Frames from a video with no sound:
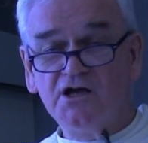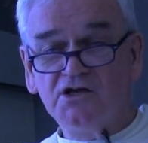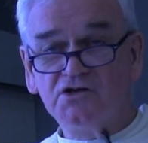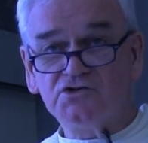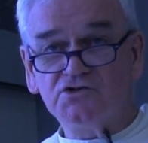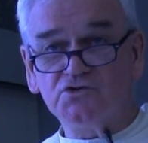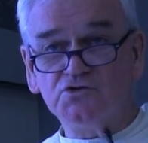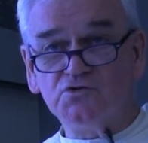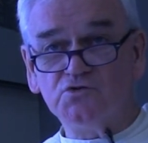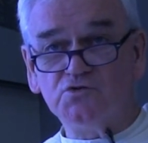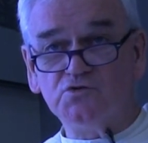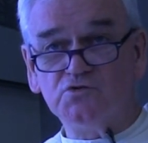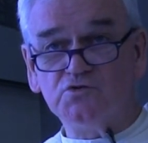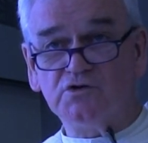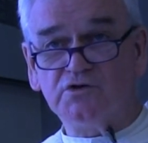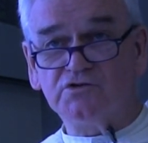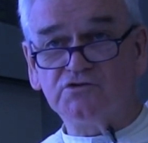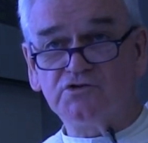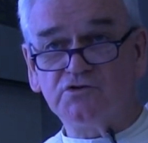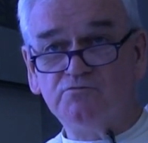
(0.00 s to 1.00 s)
to
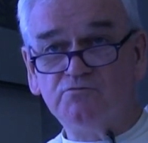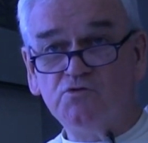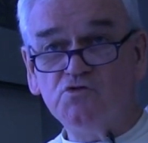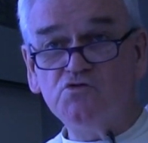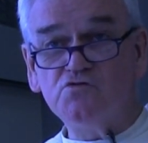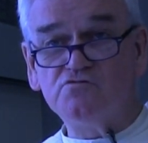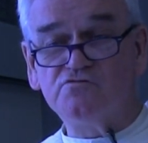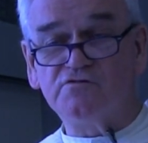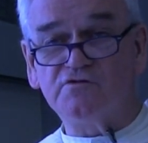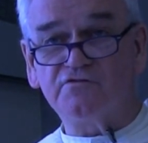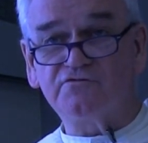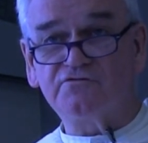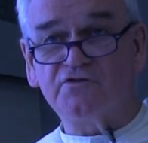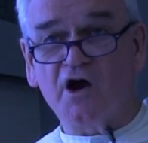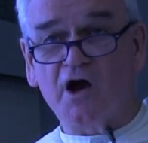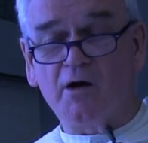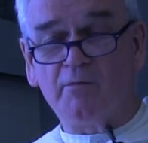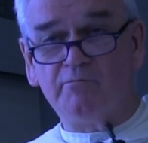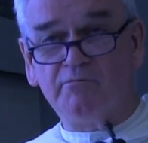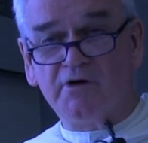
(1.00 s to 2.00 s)
move
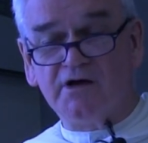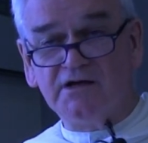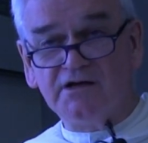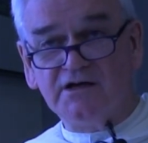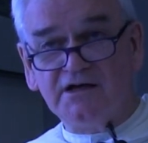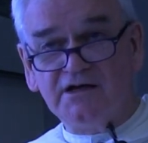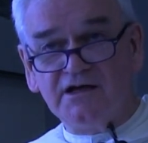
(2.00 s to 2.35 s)
from